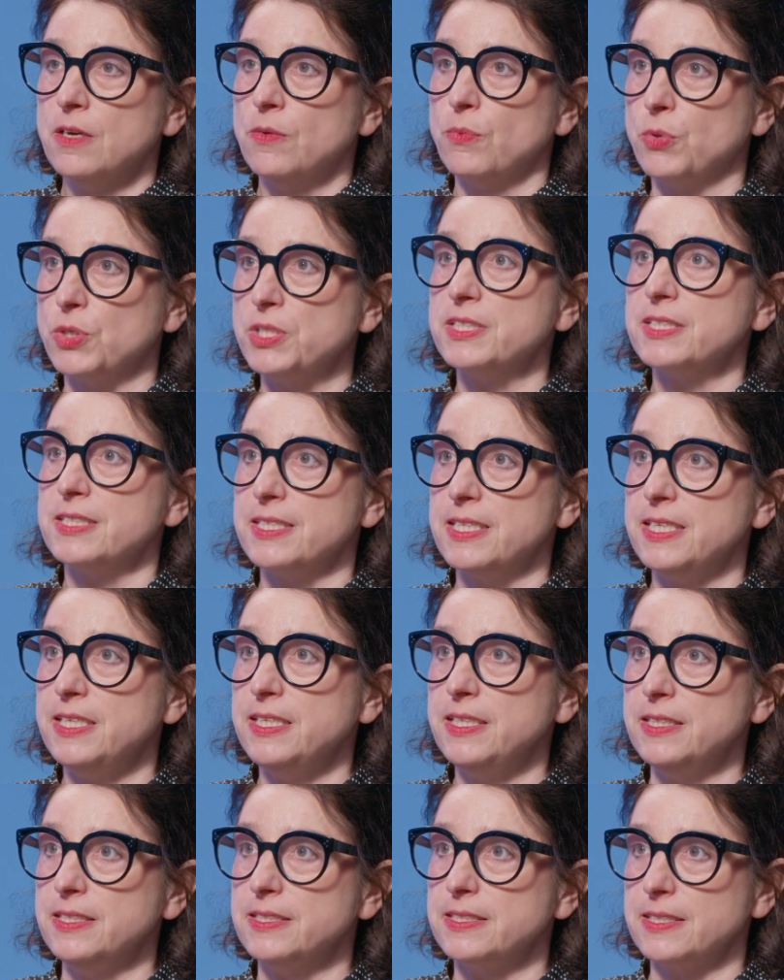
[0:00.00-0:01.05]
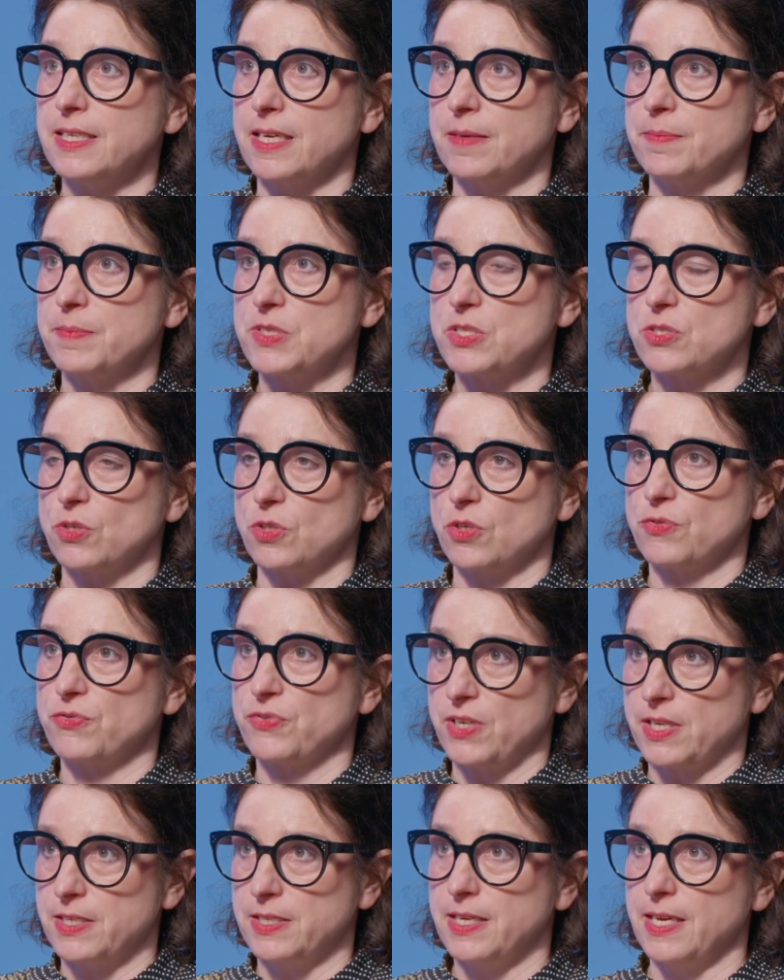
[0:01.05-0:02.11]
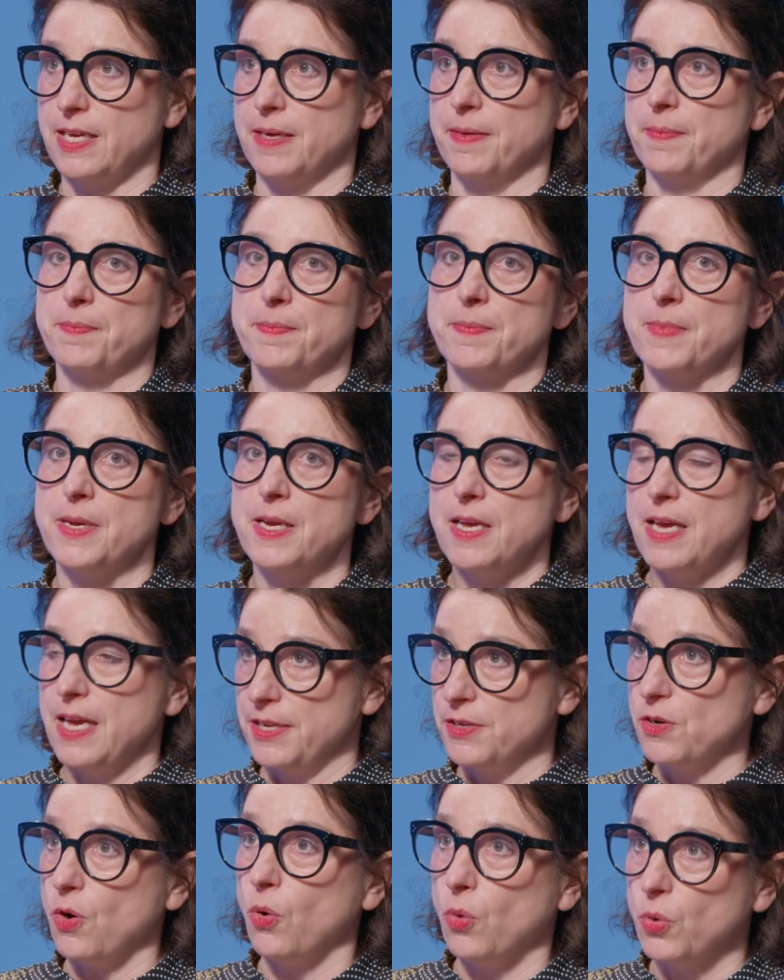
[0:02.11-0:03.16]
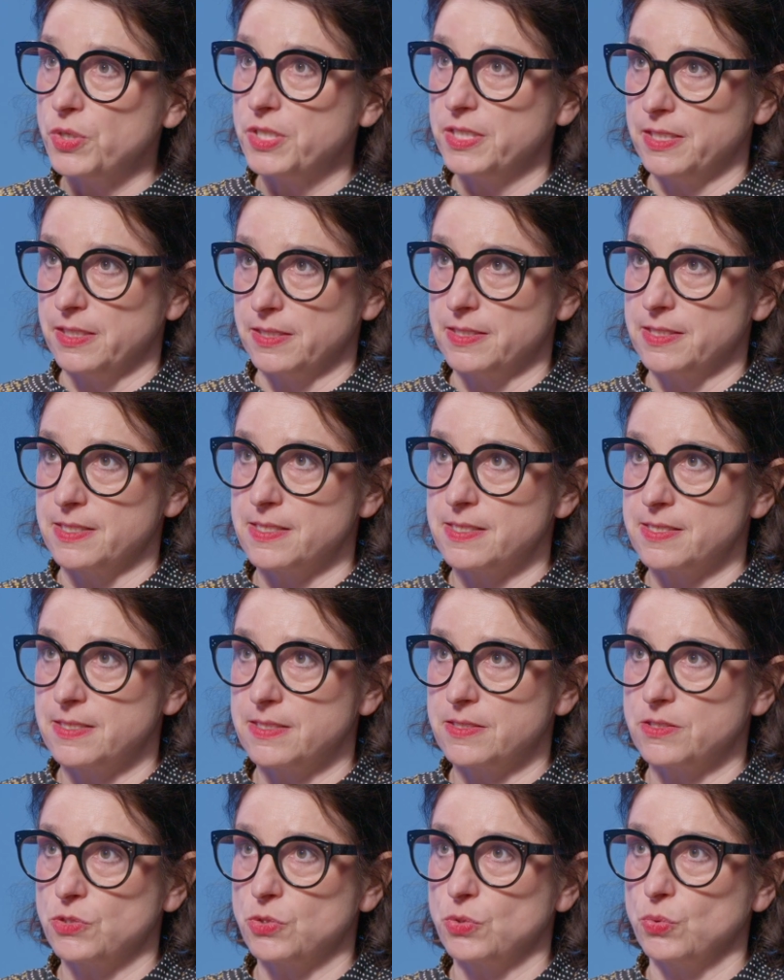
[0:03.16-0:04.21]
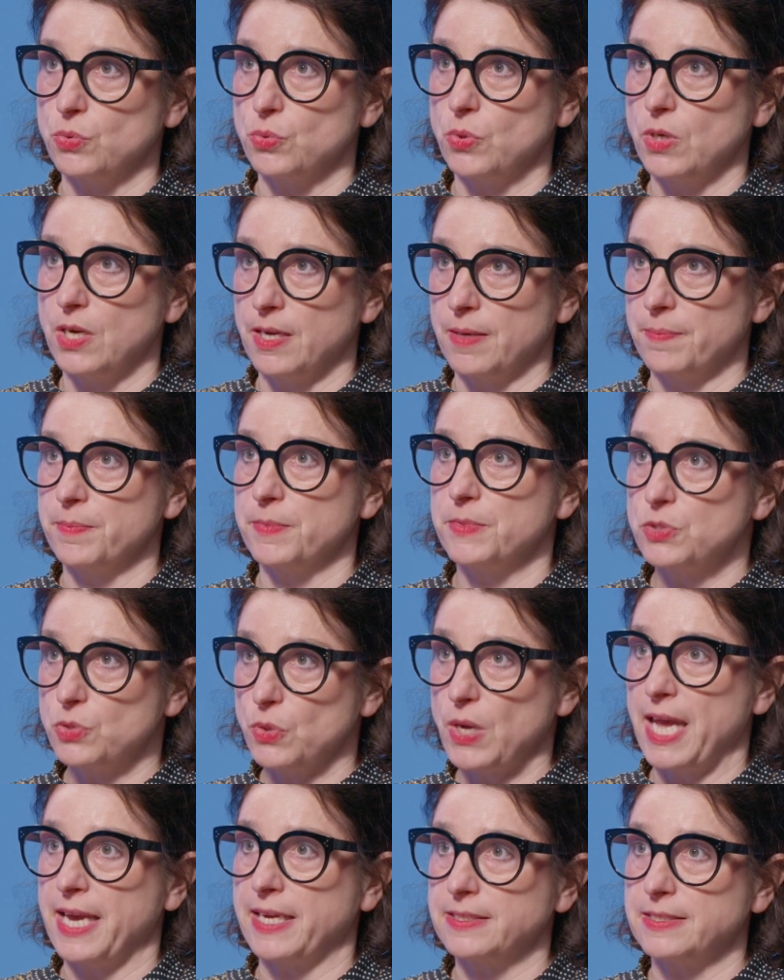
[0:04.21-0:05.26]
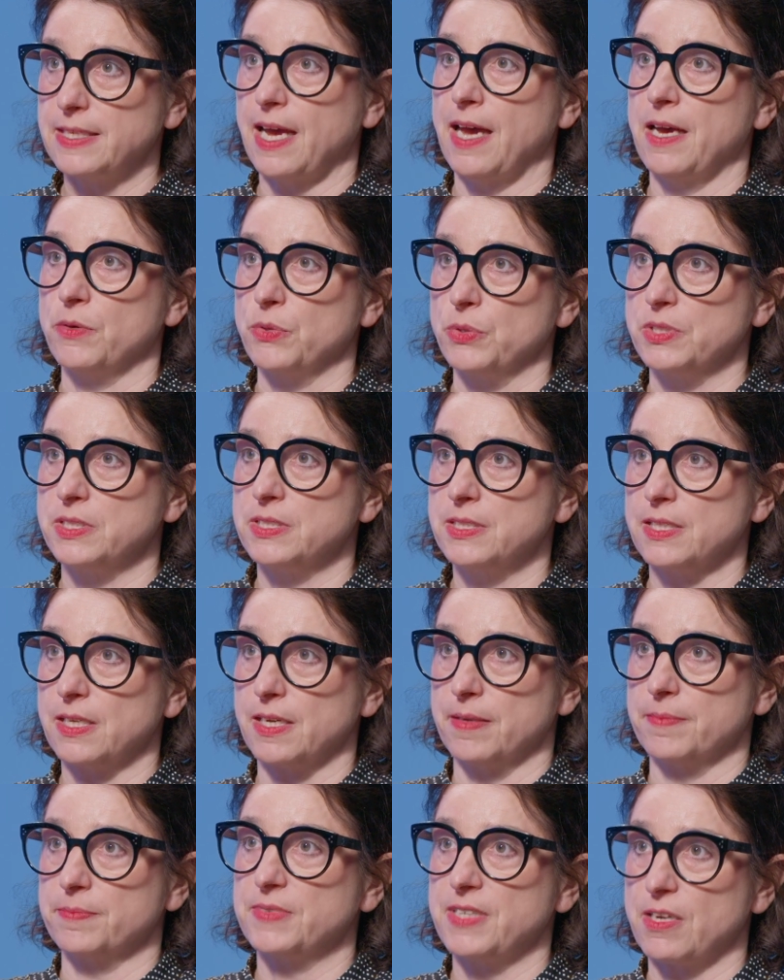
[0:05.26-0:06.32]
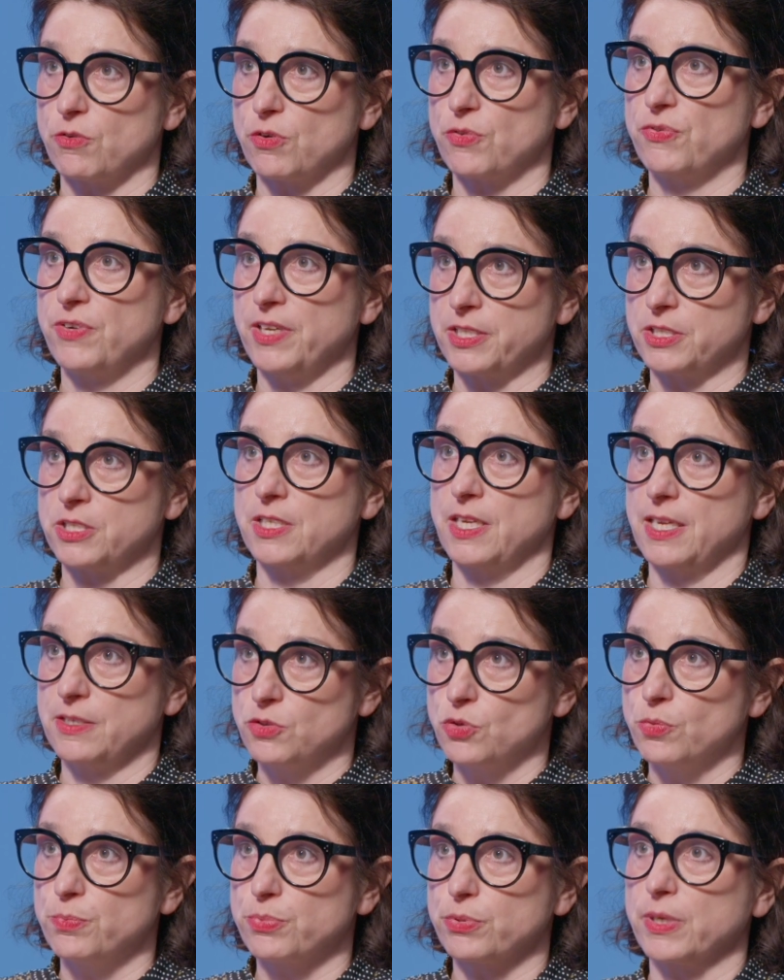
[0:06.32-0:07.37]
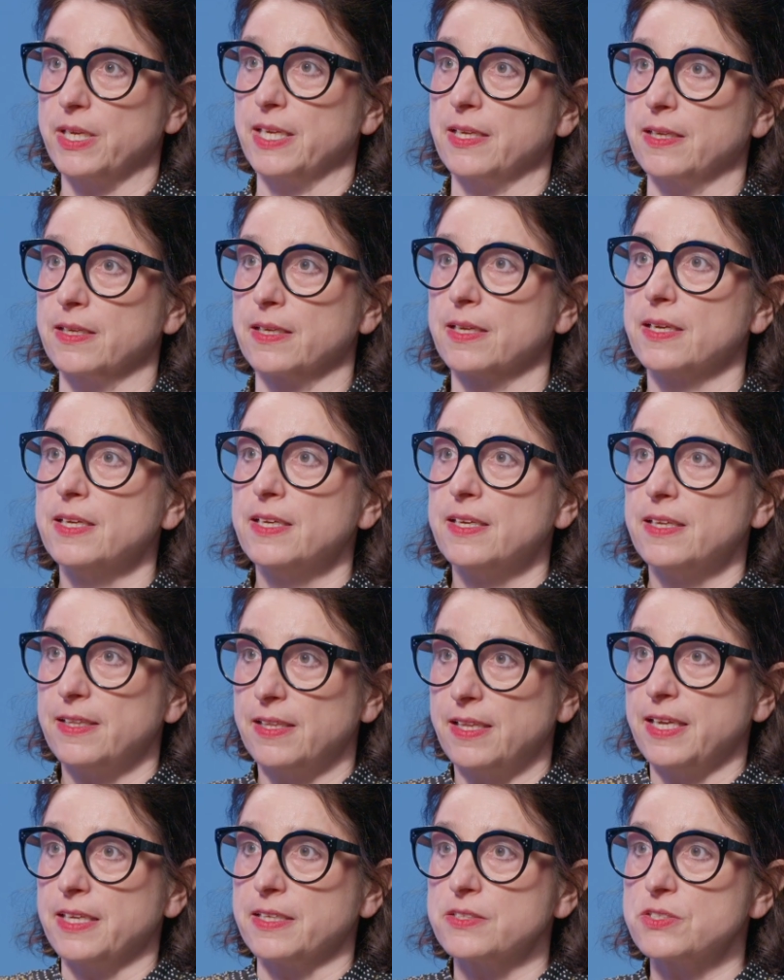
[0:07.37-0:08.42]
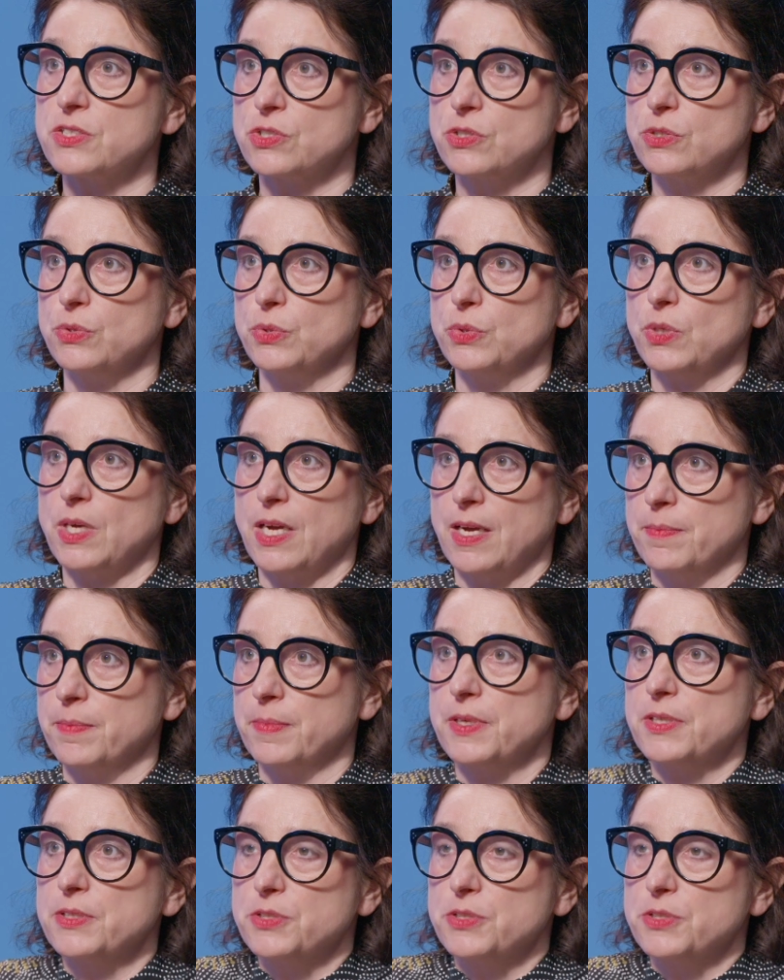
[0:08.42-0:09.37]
would need sort of an audience to act out their affliction and to bring things to a